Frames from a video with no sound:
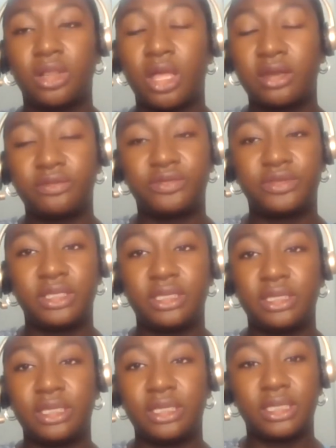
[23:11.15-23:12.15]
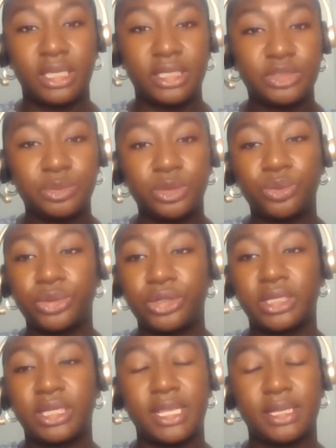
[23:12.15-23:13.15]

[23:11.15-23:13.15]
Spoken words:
a lot of the engagement work